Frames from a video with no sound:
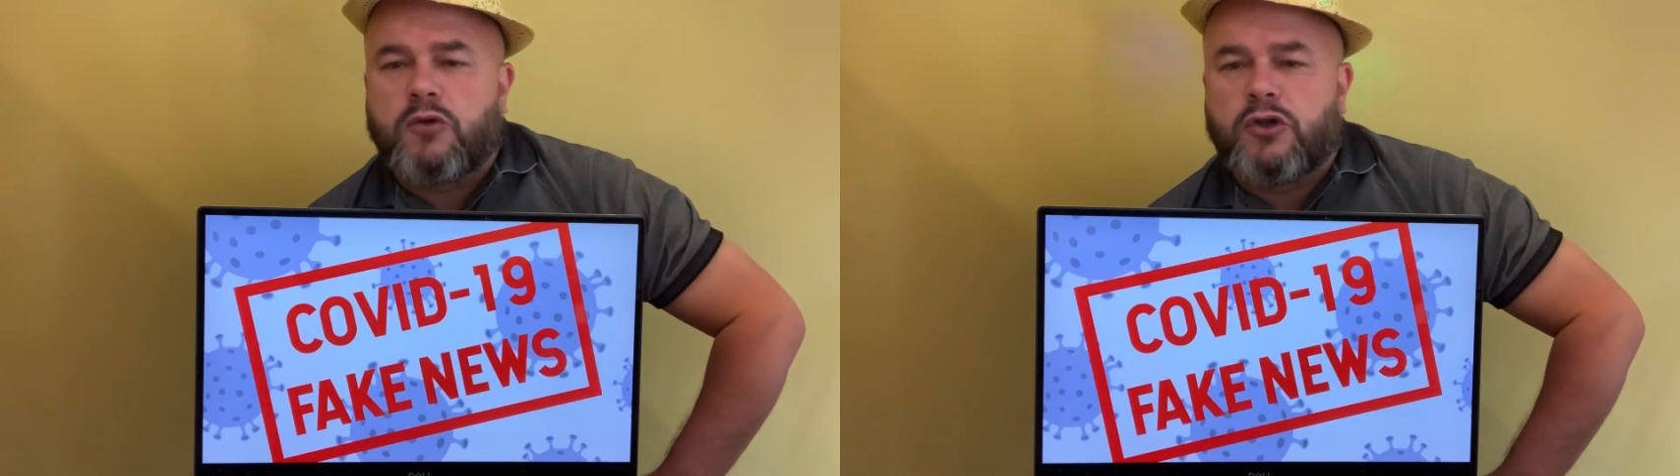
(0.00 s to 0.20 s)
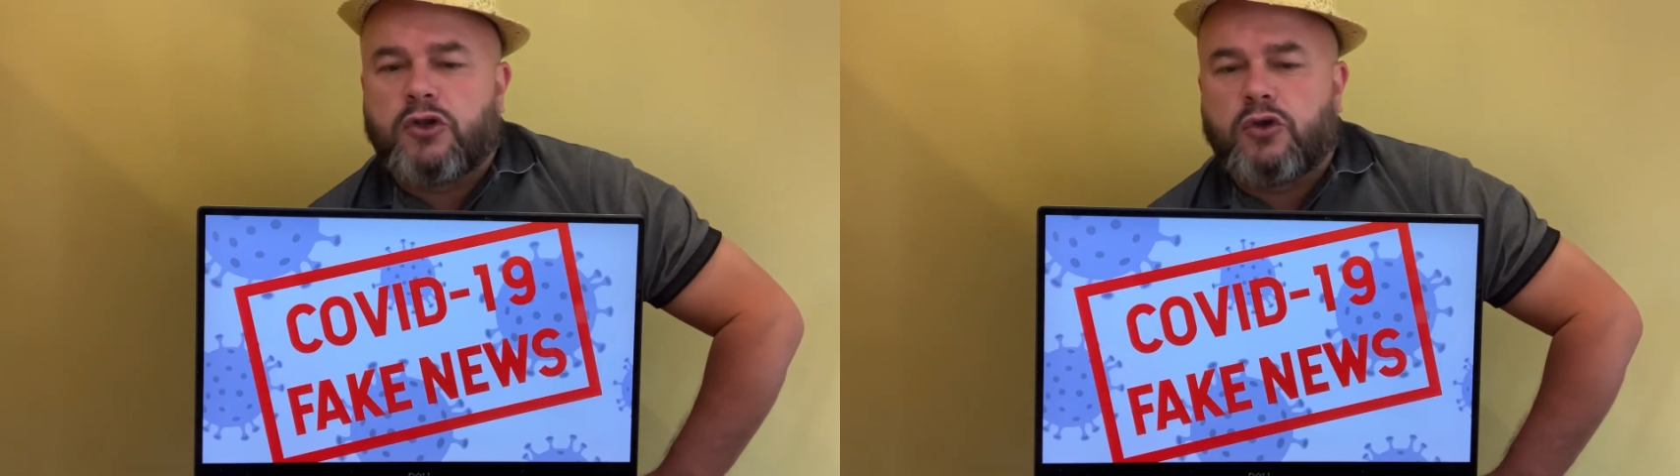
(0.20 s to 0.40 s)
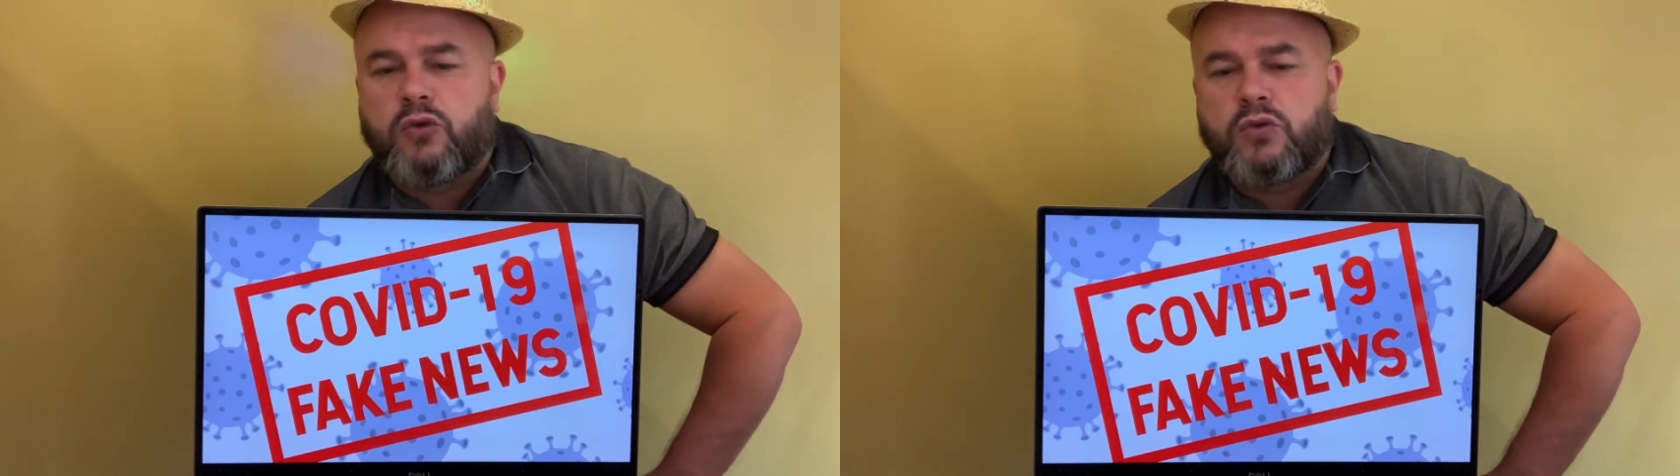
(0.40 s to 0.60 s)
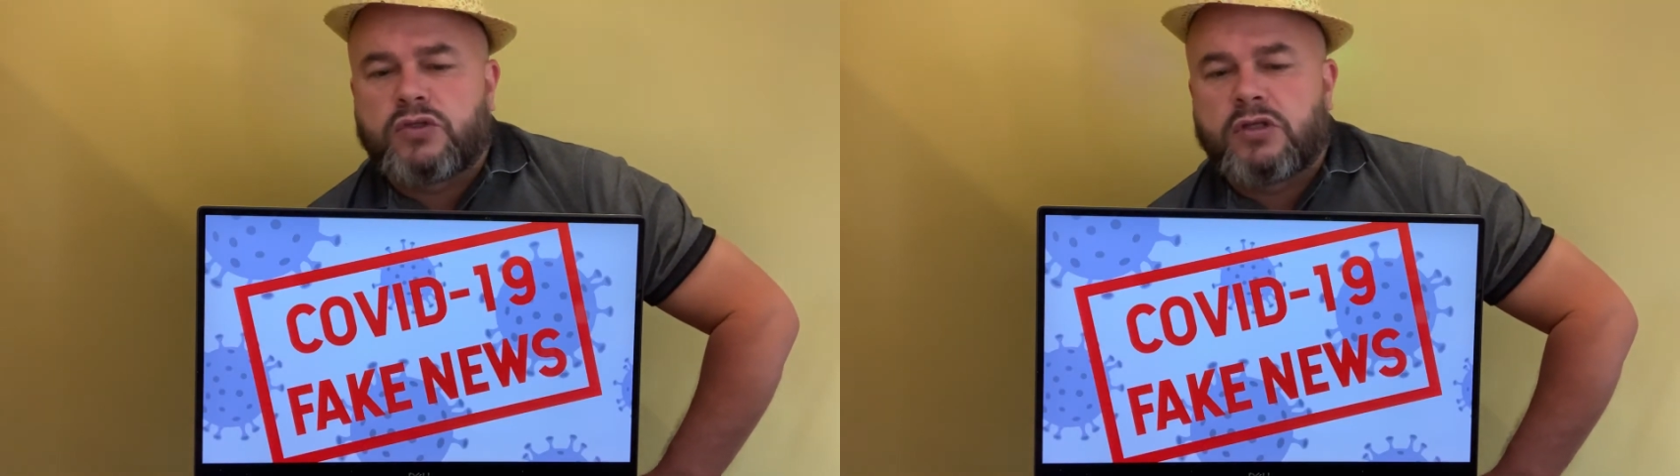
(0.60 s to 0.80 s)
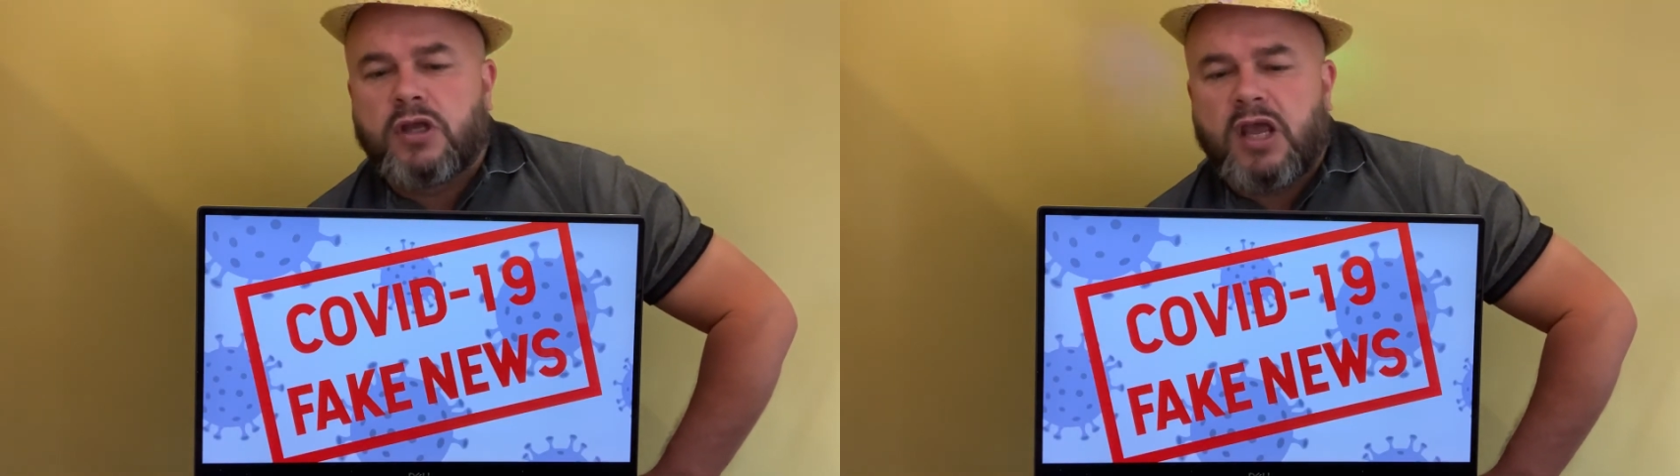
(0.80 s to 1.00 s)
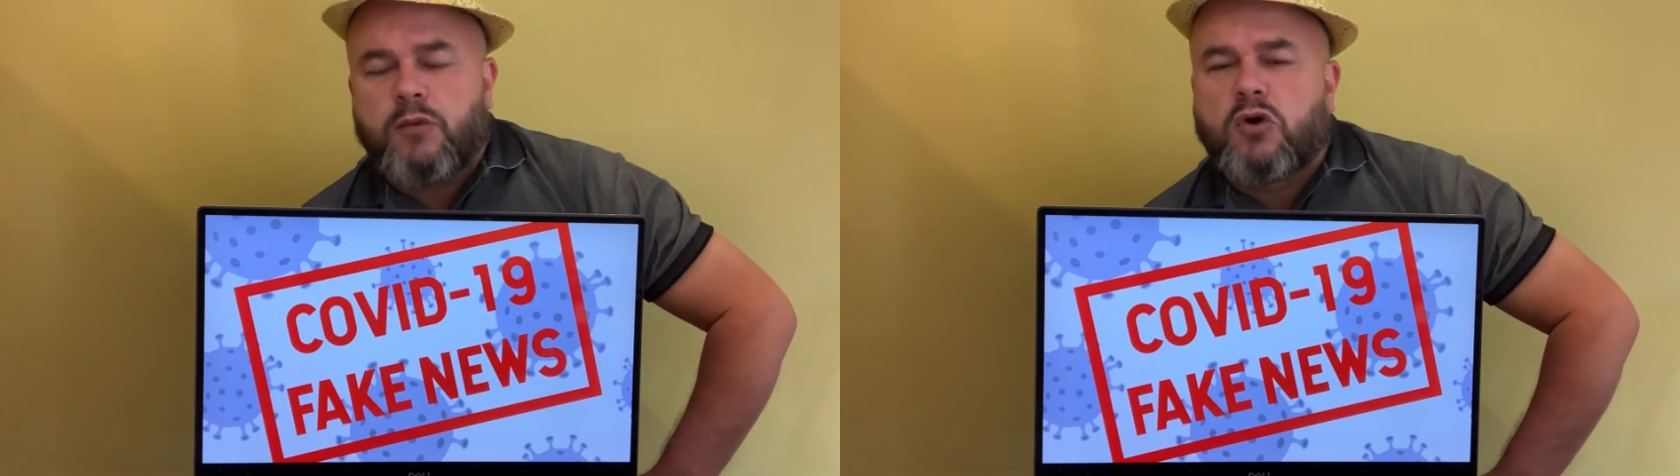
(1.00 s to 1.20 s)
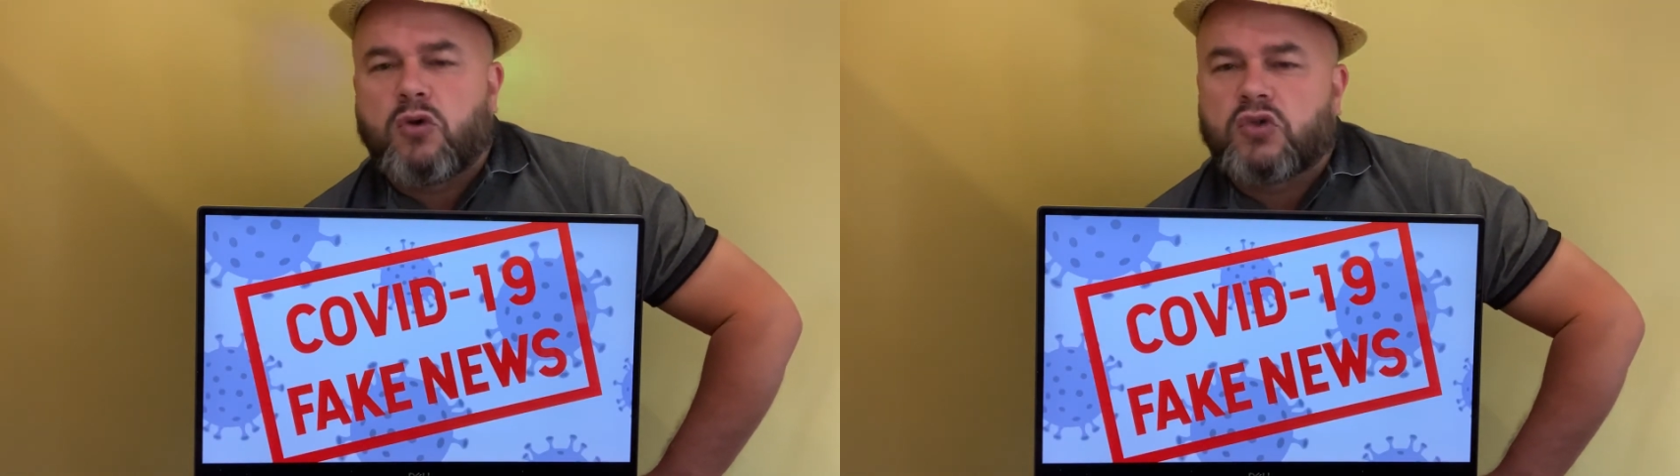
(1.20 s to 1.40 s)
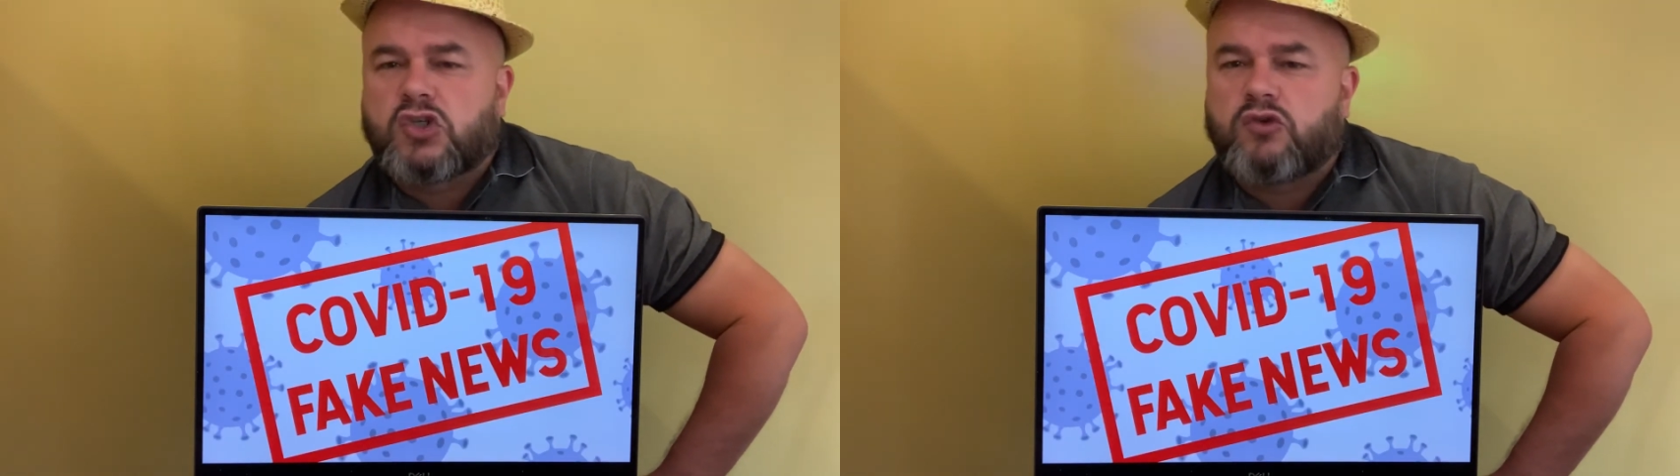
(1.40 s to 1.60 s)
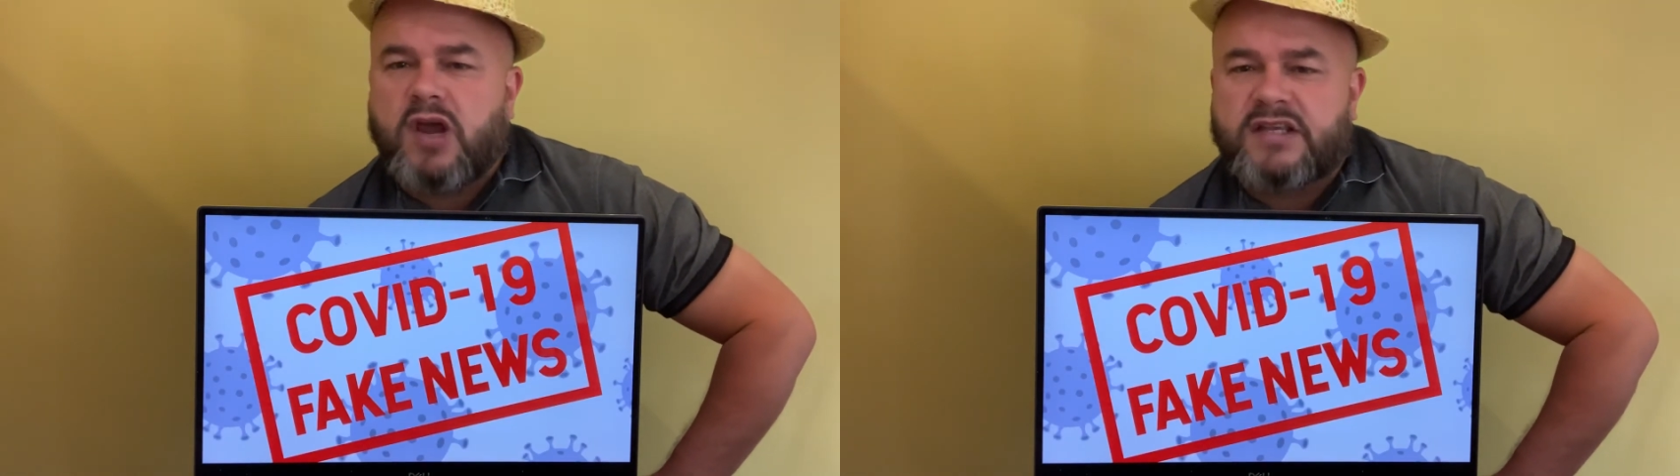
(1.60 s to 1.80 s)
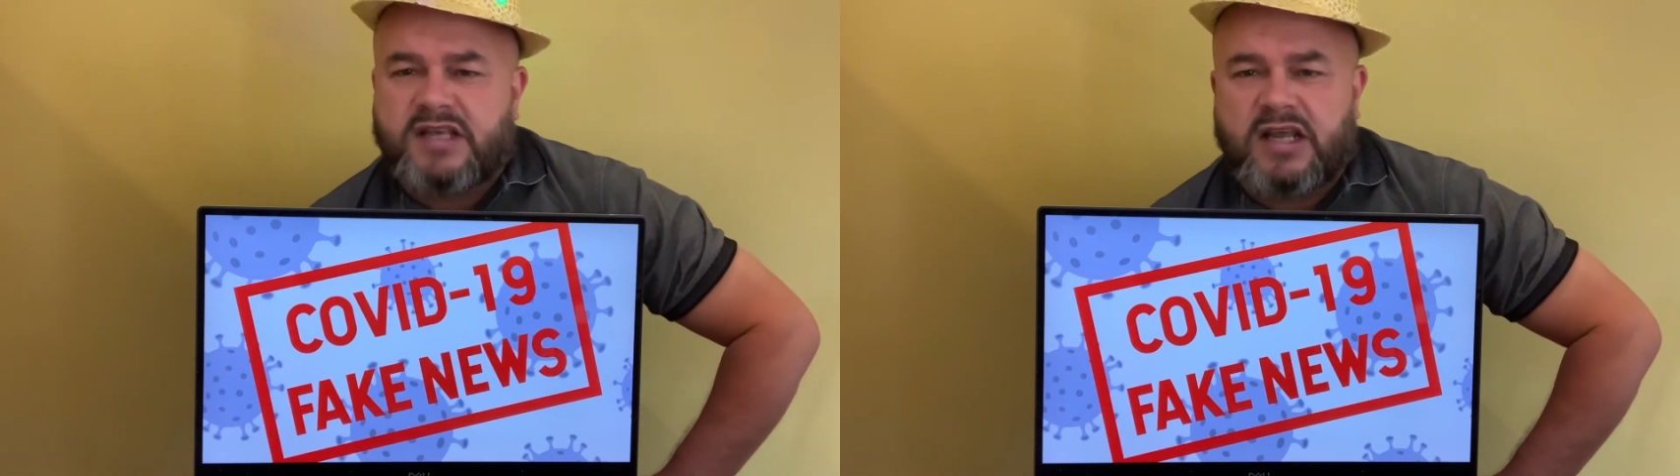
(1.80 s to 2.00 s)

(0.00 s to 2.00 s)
news. It will cause stress and